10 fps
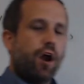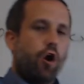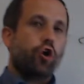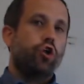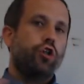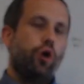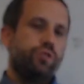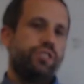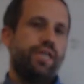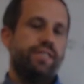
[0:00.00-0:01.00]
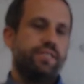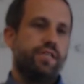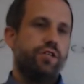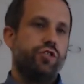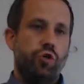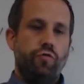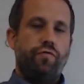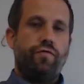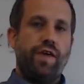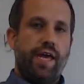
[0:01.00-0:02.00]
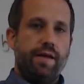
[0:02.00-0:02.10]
closest to phi.